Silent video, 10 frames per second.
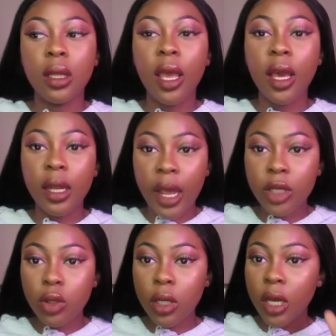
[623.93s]
Like, a
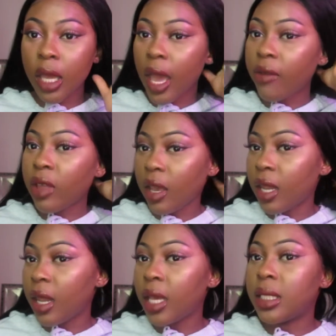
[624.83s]
natural look can have like a
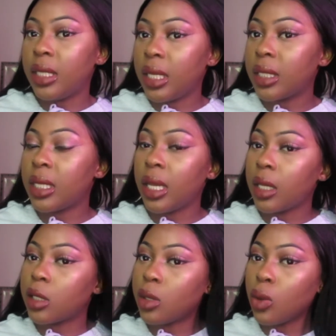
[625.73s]
nice density
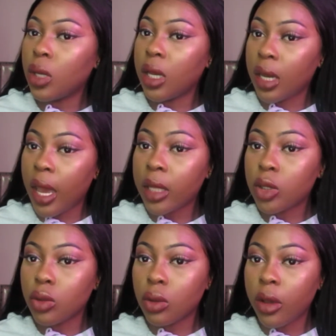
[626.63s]
and still look
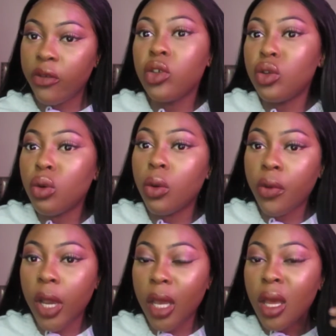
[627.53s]
natural if you do it
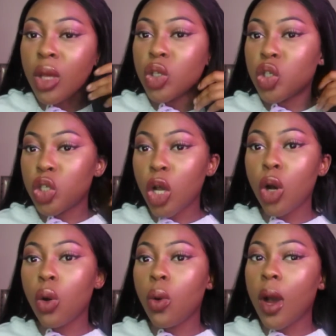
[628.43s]
right.
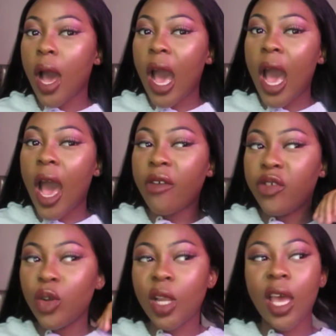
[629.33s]
So I
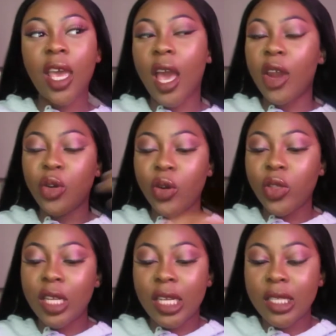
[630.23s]
feel like, I don't know,
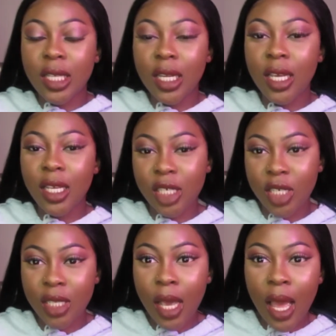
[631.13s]
the density is
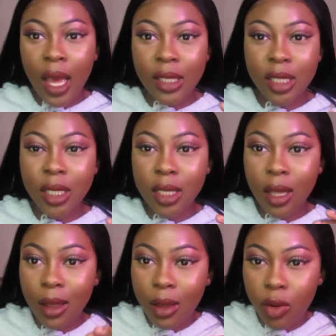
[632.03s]
just
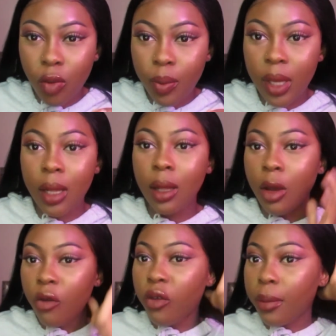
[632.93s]
a little bit
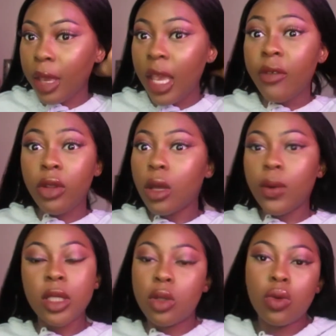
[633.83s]
low for me, even though
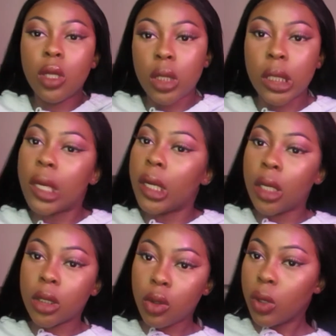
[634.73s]
it still looks good and
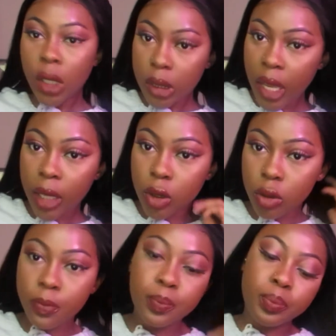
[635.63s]
it still looks natural.